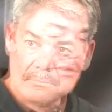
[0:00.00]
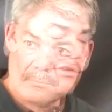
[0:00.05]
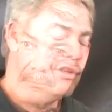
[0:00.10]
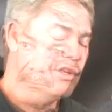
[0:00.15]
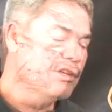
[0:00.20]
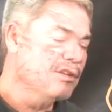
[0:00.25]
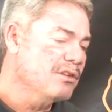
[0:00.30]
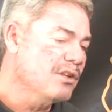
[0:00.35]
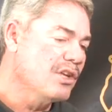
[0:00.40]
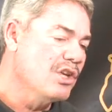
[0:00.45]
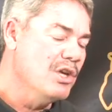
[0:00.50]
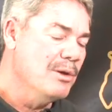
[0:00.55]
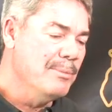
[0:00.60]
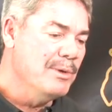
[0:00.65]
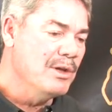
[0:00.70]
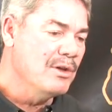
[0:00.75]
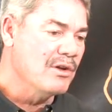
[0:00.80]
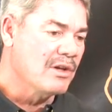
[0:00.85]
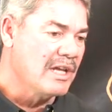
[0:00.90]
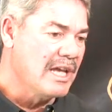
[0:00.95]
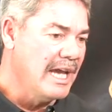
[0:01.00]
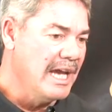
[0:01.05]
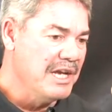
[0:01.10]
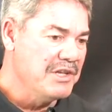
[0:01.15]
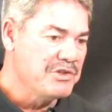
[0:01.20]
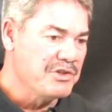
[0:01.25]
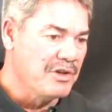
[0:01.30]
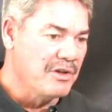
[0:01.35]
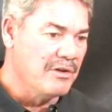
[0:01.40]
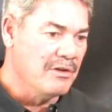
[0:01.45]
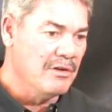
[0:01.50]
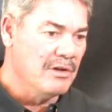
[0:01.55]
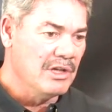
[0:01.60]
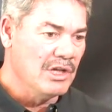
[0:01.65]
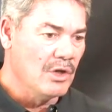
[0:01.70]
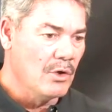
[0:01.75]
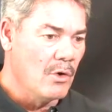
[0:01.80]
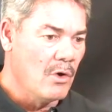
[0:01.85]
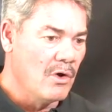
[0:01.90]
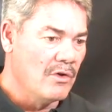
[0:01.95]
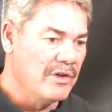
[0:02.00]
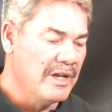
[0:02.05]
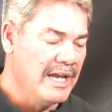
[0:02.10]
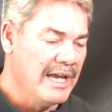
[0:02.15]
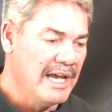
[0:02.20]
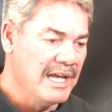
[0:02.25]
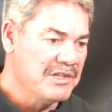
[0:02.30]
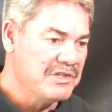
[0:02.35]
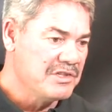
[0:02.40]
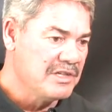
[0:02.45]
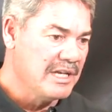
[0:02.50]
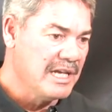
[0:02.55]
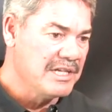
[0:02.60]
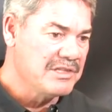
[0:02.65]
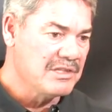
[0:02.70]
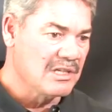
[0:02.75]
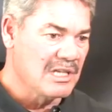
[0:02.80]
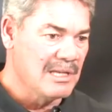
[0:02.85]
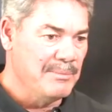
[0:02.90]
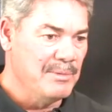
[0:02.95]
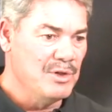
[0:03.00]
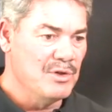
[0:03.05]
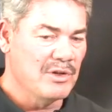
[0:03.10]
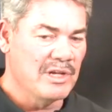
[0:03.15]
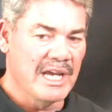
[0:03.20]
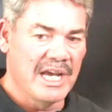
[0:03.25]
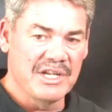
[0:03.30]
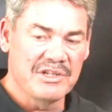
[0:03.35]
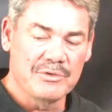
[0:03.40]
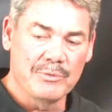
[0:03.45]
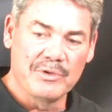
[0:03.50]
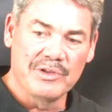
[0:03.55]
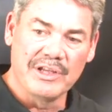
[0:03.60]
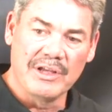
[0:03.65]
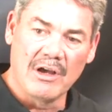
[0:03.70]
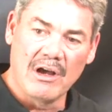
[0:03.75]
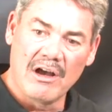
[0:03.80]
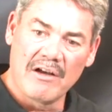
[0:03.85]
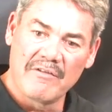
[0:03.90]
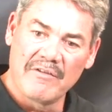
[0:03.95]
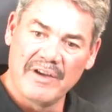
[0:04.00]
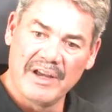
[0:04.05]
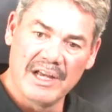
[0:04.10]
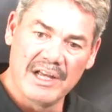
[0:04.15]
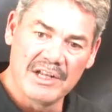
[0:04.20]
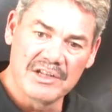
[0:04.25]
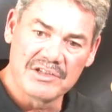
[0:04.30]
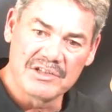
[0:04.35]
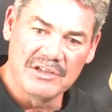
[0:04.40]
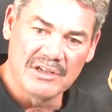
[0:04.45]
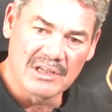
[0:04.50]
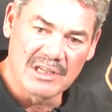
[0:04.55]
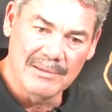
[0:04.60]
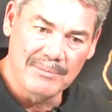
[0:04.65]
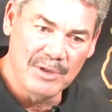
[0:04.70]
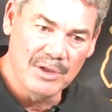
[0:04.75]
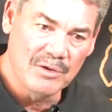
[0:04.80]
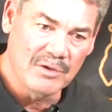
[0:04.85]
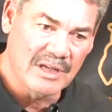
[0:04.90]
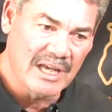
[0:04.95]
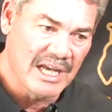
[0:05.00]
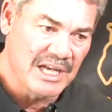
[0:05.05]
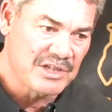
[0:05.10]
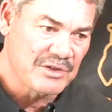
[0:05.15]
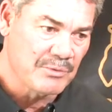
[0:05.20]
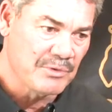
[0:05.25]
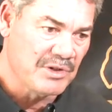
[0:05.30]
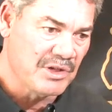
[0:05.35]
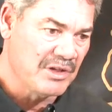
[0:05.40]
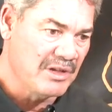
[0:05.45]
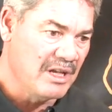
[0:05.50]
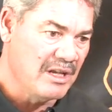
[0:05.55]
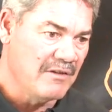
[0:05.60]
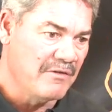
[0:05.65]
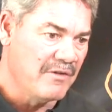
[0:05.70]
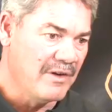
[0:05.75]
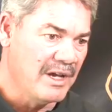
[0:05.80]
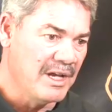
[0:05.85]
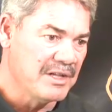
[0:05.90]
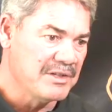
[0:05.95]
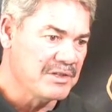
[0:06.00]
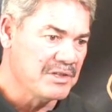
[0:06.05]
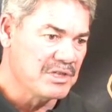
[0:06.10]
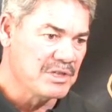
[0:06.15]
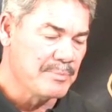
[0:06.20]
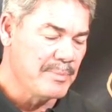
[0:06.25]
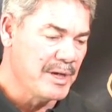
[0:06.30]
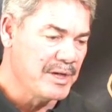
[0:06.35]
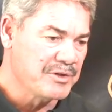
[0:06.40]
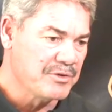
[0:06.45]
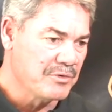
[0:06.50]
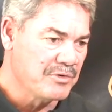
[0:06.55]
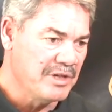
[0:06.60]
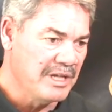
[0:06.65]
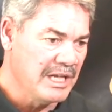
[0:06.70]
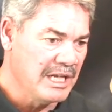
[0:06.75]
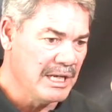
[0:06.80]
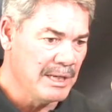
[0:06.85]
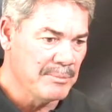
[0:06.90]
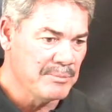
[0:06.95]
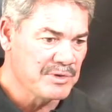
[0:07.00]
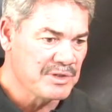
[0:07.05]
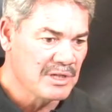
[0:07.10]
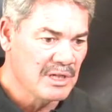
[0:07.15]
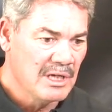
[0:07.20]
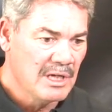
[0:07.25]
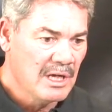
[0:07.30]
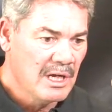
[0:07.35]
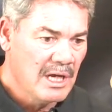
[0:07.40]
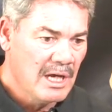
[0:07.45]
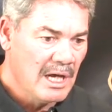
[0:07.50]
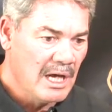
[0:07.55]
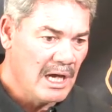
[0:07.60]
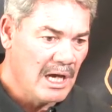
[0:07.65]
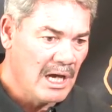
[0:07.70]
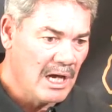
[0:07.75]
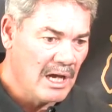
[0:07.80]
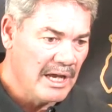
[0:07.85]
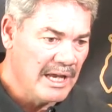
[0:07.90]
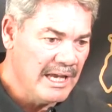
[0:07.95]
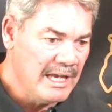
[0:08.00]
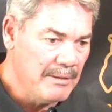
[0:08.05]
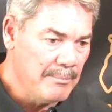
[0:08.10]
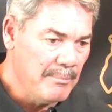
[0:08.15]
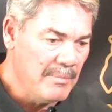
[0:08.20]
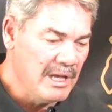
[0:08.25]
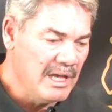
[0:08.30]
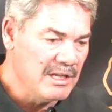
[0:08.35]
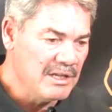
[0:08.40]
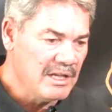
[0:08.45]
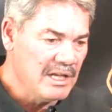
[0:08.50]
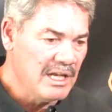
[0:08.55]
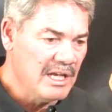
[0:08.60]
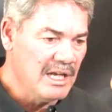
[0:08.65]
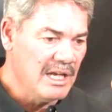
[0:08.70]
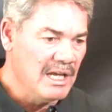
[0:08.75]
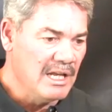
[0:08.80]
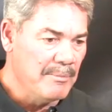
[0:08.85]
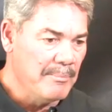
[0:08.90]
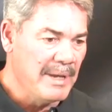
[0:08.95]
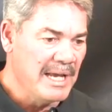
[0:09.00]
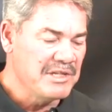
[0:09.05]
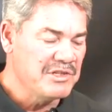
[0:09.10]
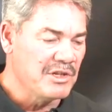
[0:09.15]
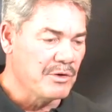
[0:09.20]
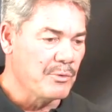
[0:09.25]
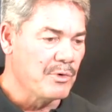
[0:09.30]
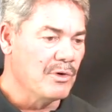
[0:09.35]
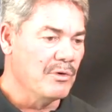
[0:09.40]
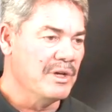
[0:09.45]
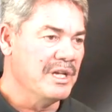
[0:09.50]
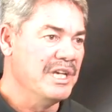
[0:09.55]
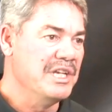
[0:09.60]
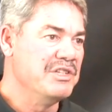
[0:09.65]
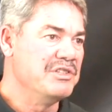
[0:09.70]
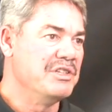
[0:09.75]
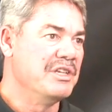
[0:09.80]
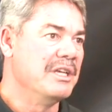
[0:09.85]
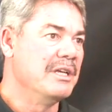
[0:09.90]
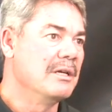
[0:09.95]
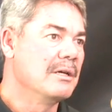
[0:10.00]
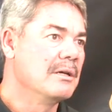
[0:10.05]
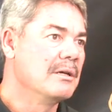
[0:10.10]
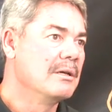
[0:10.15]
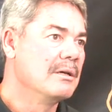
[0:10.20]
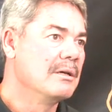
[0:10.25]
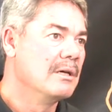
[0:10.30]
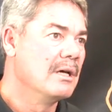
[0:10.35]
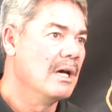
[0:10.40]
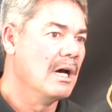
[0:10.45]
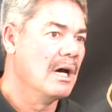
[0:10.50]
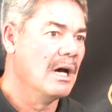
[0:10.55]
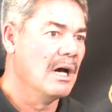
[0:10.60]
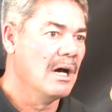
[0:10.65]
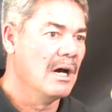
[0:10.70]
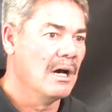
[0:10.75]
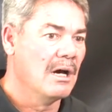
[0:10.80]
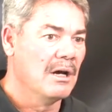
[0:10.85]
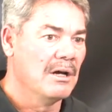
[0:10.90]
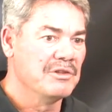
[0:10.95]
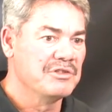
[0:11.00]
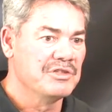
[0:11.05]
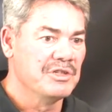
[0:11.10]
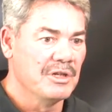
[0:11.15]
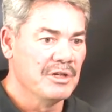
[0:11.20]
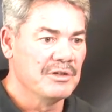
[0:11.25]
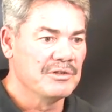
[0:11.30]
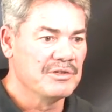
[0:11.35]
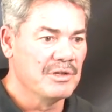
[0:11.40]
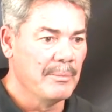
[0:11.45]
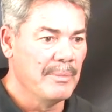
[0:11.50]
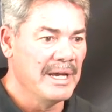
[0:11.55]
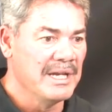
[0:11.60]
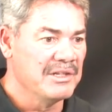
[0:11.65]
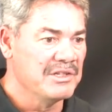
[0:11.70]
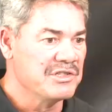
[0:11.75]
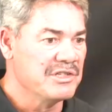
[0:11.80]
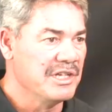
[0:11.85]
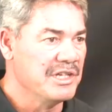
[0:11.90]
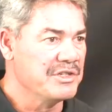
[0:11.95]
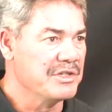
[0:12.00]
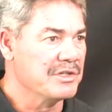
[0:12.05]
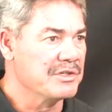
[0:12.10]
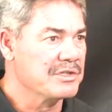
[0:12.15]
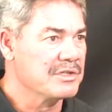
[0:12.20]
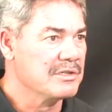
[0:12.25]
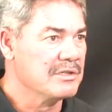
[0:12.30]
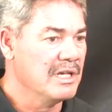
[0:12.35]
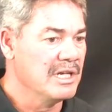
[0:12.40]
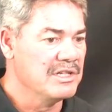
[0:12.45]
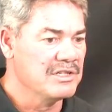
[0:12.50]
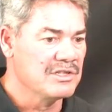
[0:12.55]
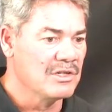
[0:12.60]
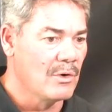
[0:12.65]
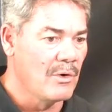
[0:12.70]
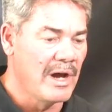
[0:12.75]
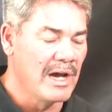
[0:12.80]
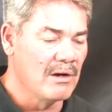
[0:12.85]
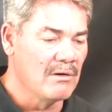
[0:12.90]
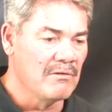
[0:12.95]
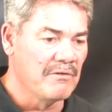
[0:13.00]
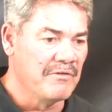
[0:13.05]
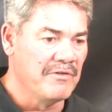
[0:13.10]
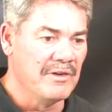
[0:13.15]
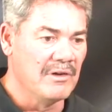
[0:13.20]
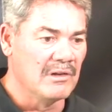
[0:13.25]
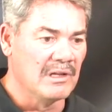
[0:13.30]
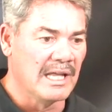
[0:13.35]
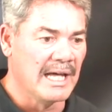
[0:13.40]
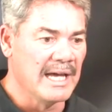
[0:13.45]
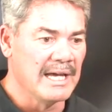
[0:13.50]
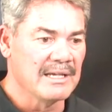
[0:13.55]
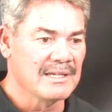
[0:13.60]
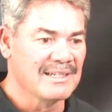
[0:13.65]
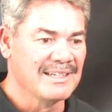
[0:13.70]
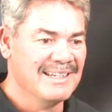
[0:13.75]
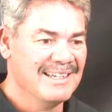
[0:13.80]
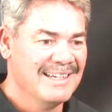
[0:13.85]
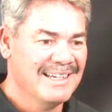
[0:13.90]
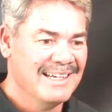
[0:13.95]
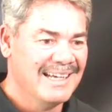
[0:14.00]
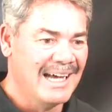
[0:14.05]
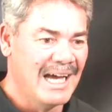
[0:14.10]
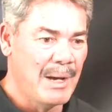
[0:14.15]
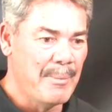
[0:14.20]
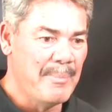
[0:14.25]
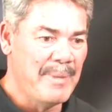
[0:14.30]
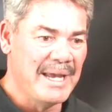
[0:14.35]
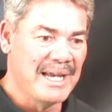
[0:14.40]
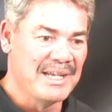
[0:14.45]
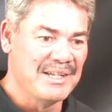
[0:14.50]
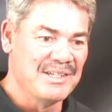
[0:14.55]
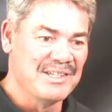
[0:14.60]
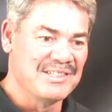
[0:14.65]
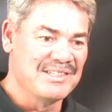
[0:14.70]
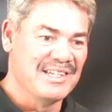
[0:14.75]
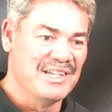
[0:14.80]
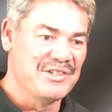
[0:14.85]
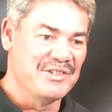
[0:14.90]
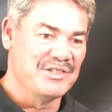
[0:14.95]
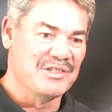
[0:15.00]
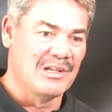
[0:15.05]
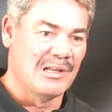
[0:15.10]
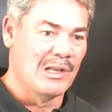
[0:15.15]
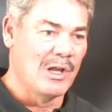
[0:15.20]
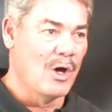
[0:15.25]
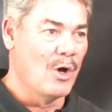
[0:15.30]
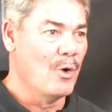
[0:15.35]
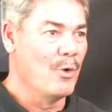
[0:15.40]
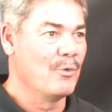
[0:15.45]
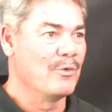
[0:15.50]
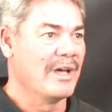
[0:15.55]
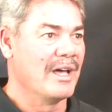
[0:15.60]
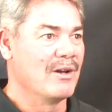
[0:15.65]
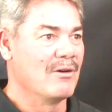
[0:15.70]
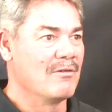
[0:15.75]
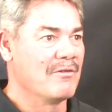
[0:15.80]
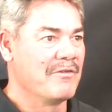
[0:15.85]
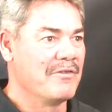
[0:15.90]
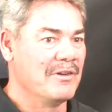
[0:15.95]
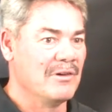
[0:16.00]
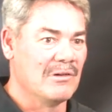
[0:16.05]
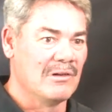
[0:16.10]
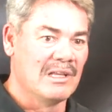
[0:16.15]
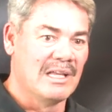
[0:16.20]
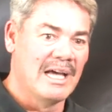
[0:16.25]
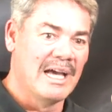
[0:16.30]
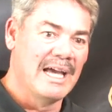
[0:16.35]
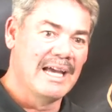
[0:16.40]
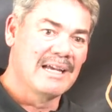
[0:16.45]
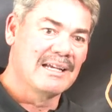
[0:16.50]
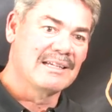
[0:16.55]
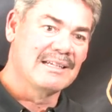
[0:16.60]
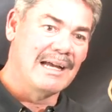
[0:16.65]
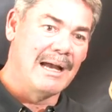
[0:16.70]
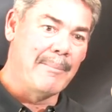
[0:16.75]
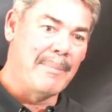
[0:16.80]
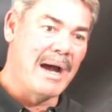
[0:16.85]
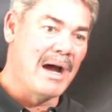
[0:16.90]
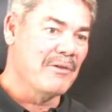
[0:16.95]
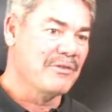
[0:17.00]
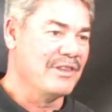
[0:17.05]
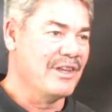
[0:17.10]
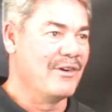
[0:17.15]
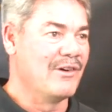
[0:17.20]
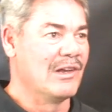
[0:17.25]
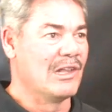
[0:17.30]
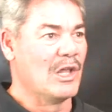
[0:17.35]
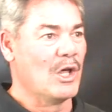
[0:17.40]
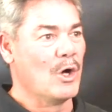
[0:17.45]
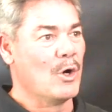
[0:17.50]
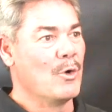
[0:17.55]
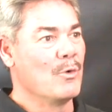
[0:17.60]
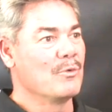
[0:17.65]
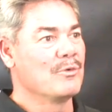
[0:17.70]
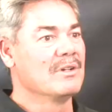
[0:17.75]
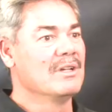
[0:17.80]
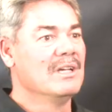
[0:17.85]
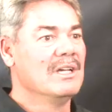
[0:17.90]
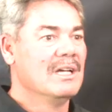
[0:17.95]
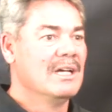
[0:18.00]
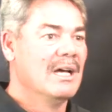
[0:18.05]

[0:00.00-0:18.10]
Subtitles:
The communication, you know, on the headsets, the communication with the offense and the communication with the defense and special teams, it makes it real easy to make decisions. And so I don't feel like I'm making decisions alone. I don't feel like I'm out there alone.